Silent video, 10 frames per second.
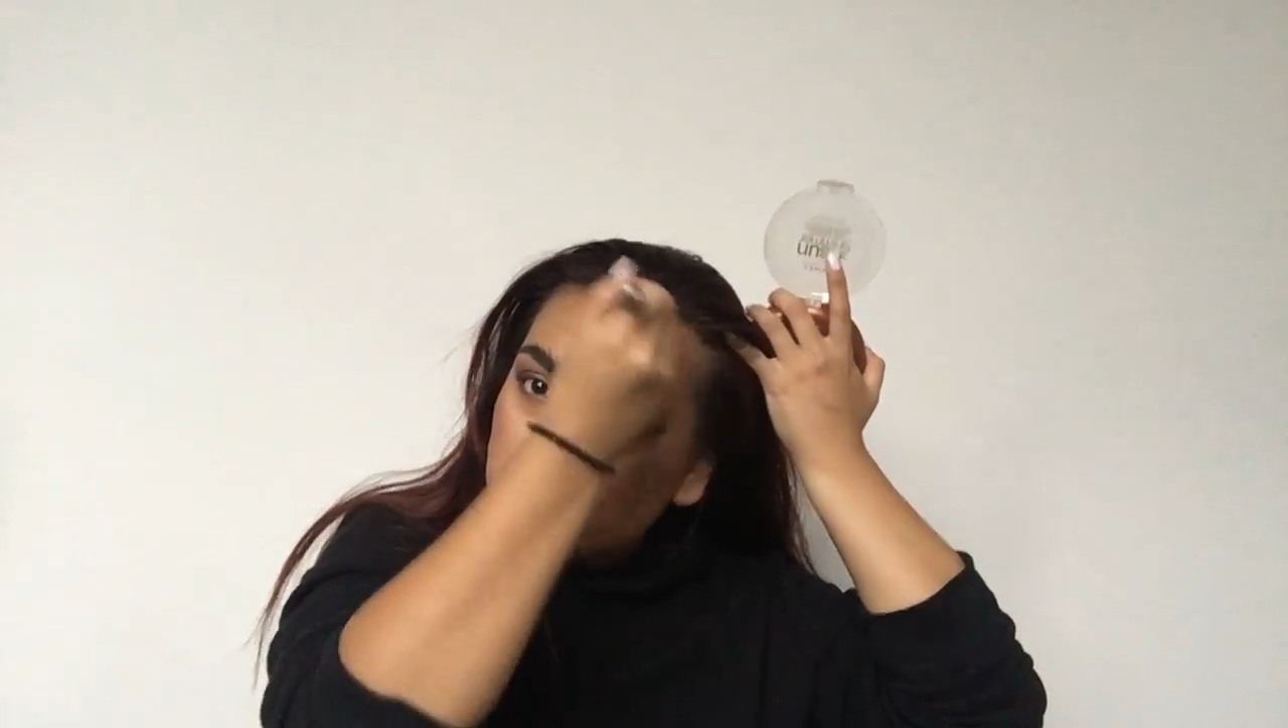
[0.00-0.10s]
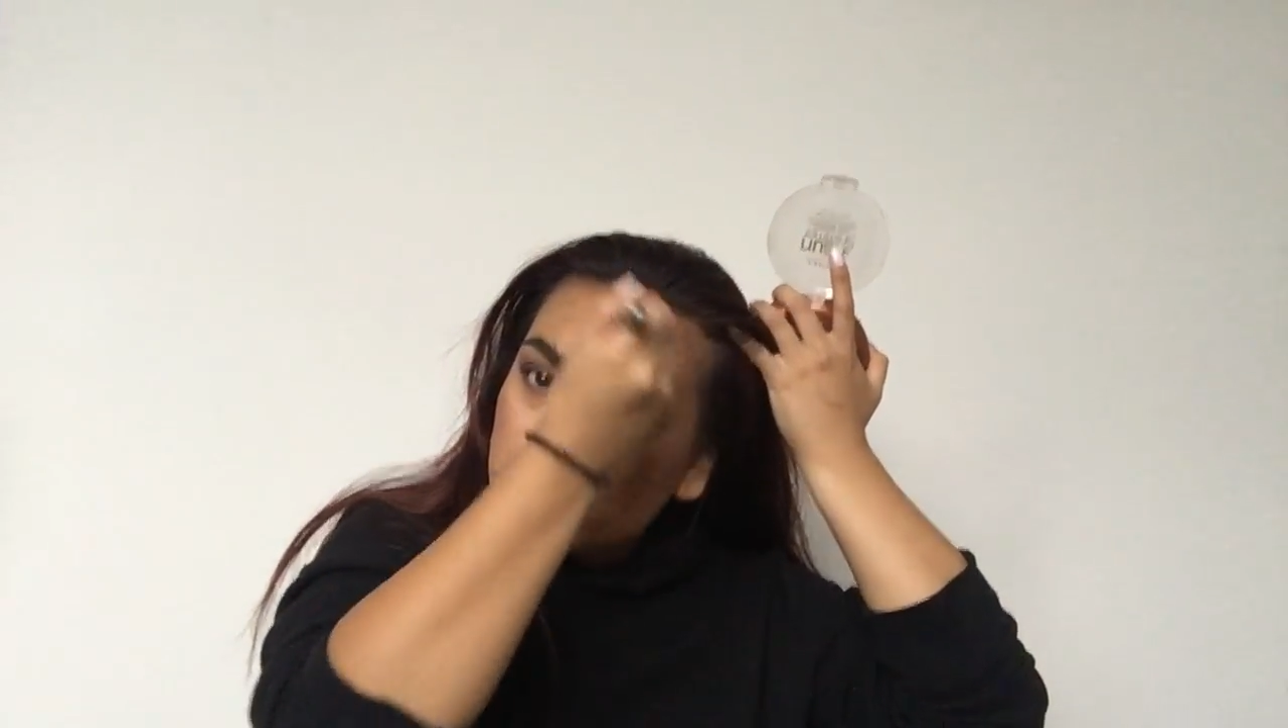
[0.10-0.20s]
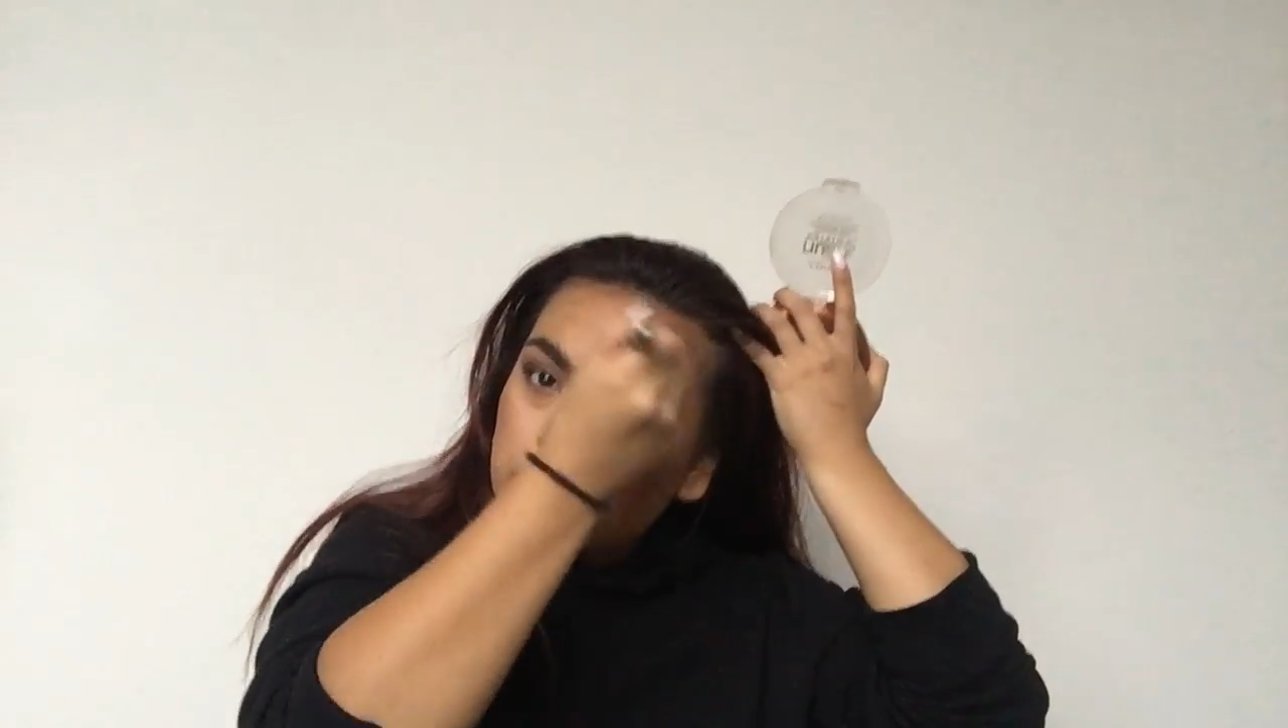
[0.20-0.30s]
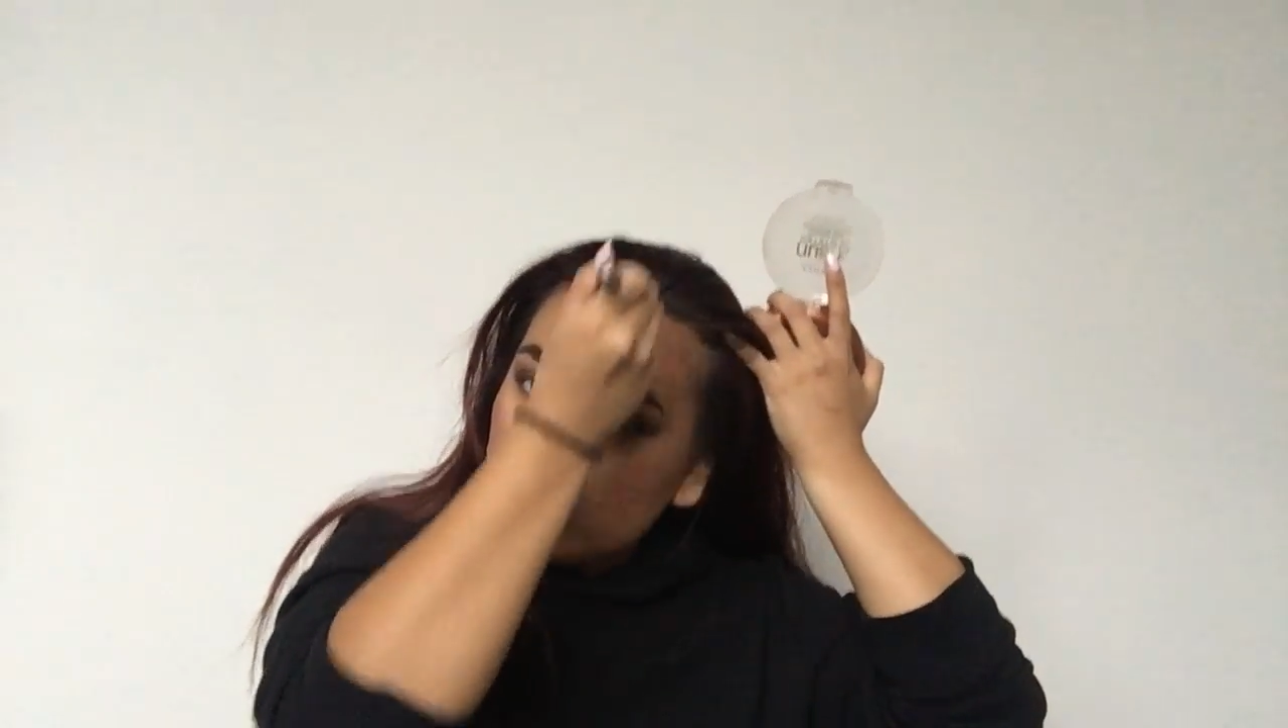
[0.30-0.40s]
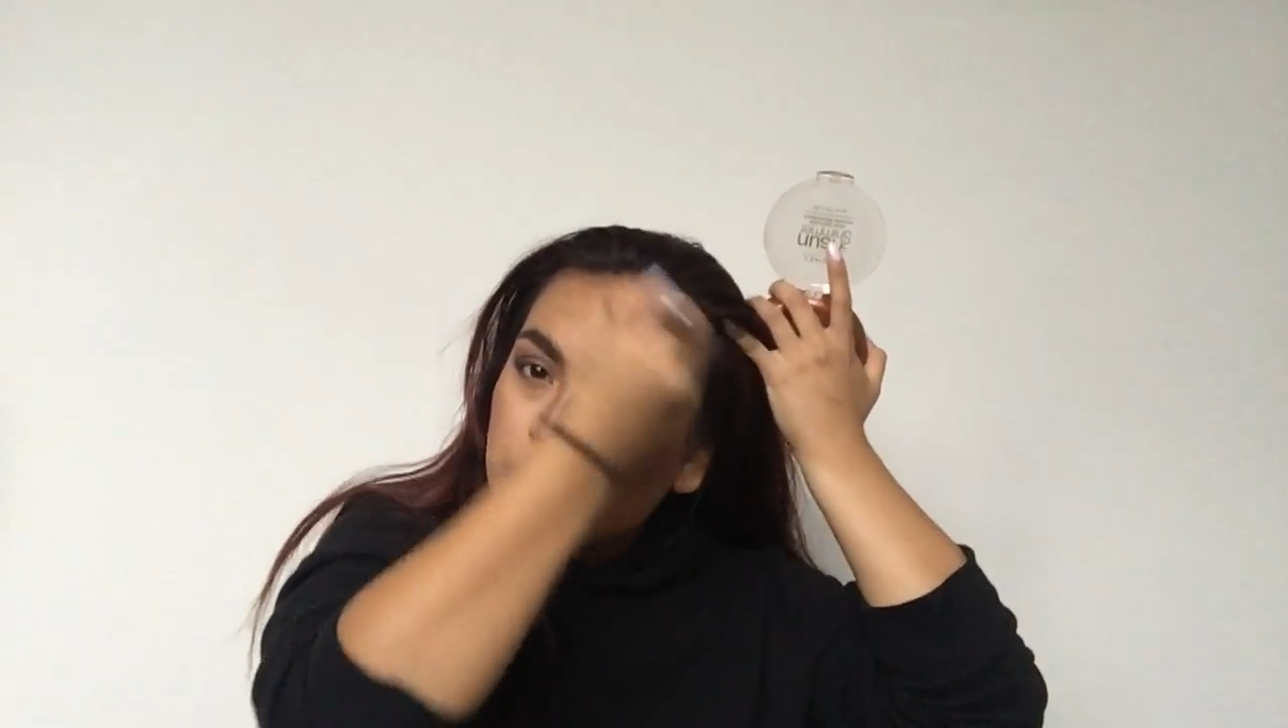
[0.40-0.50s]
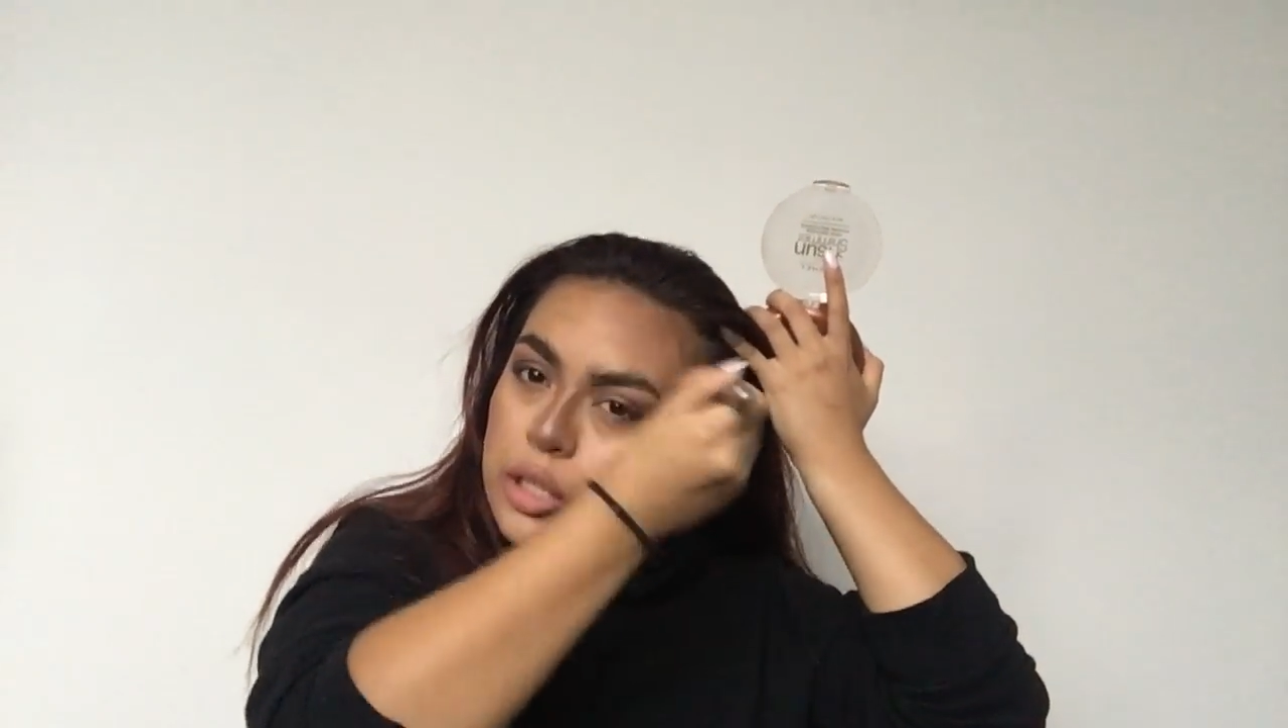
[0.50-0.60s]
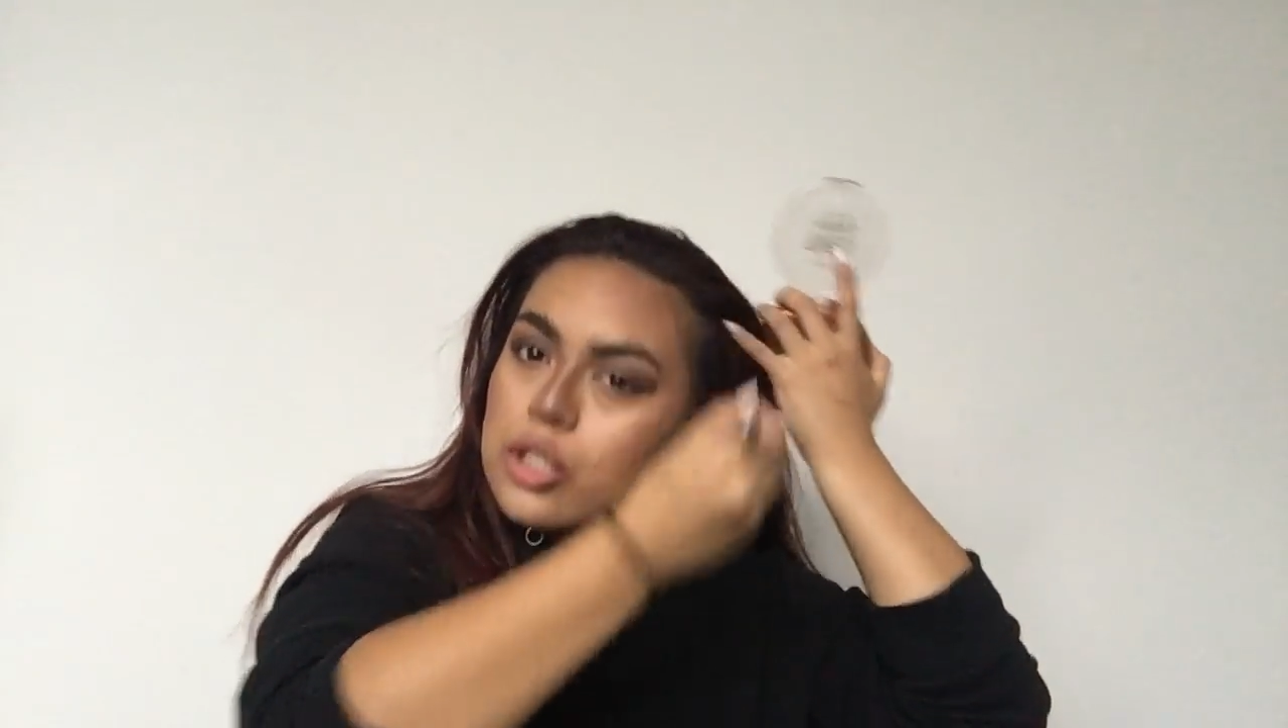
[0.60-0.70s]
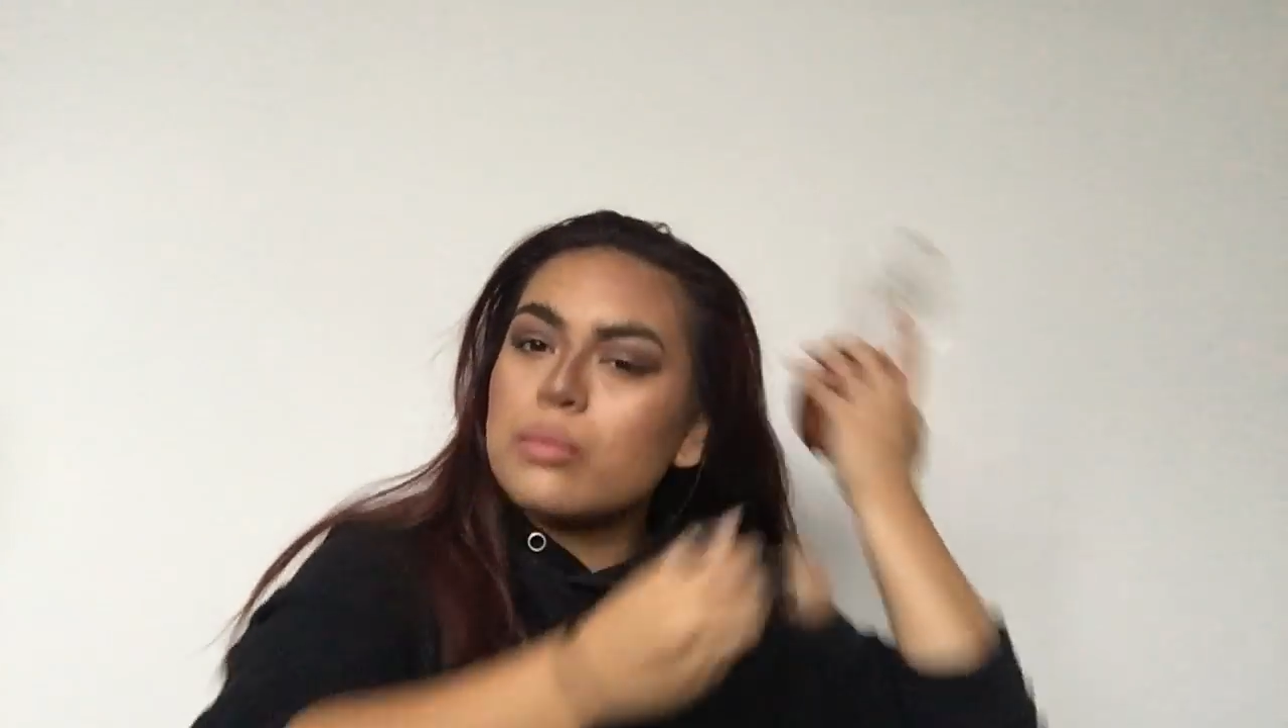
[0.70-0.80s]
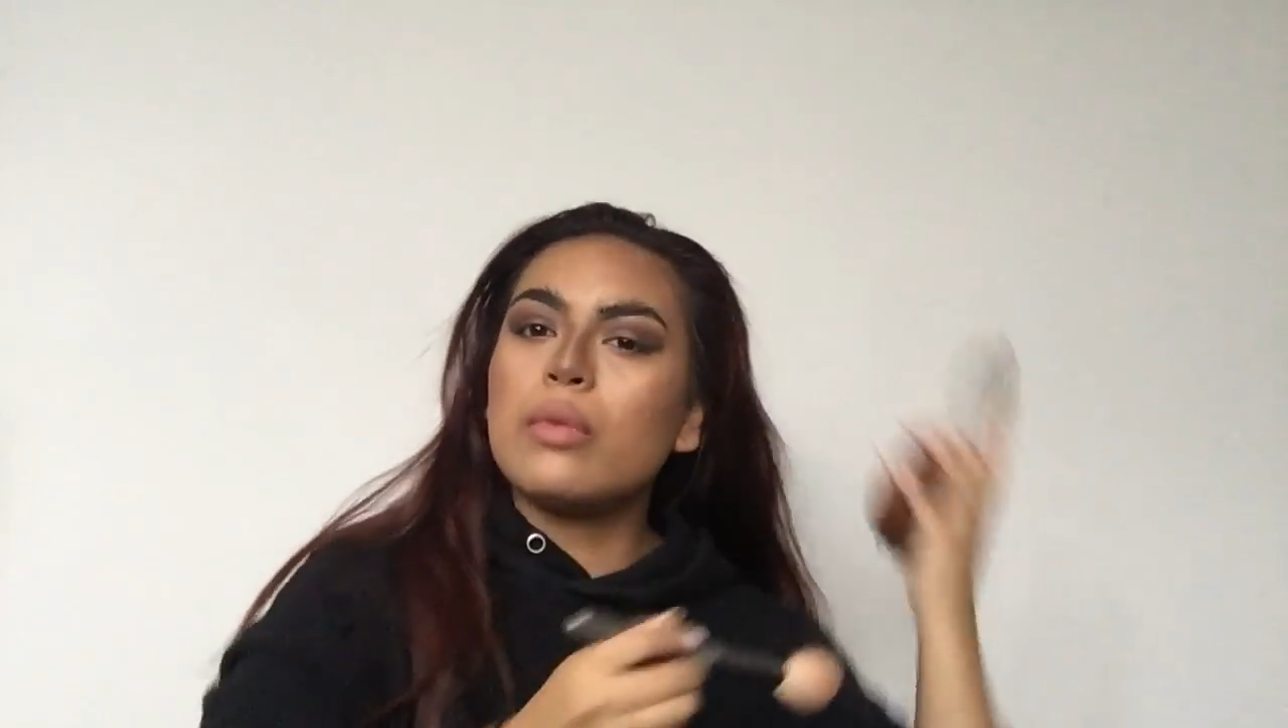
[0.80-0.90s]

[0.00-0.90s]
as much